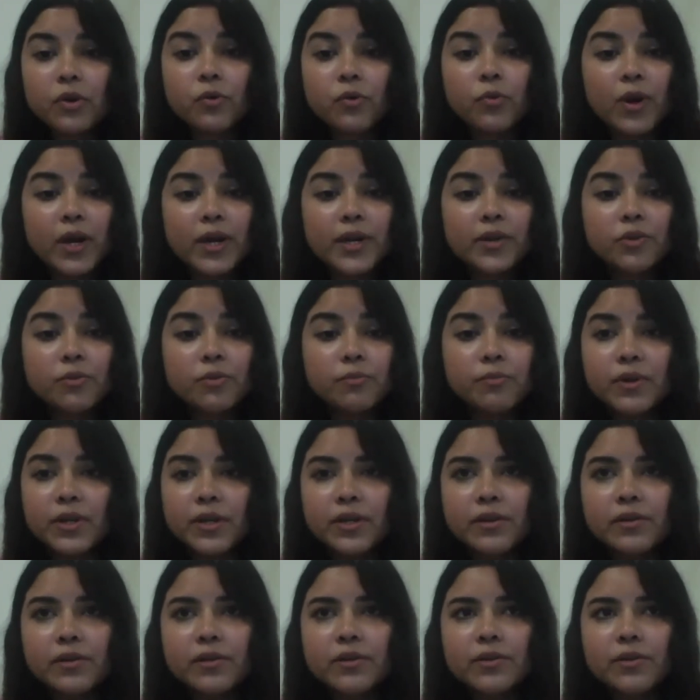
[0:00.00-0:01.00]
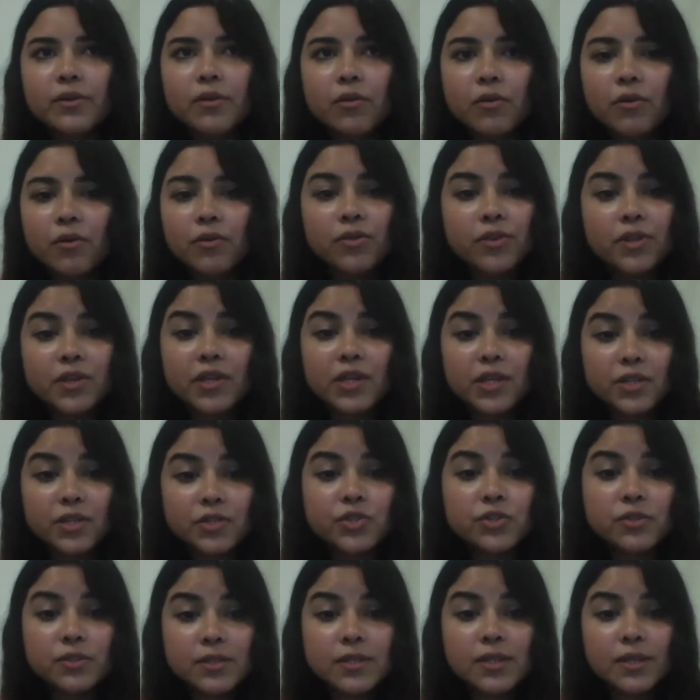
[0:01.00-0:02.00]
required to build on their
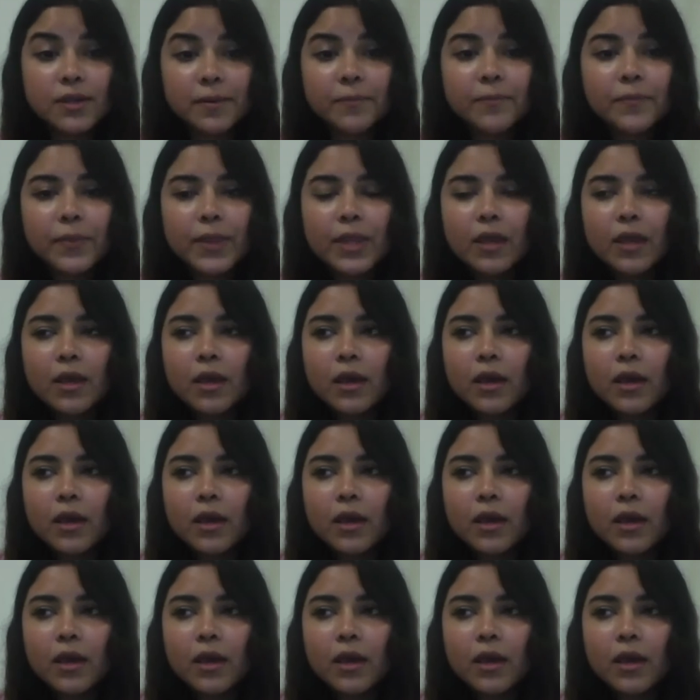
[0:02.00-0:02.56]
agency.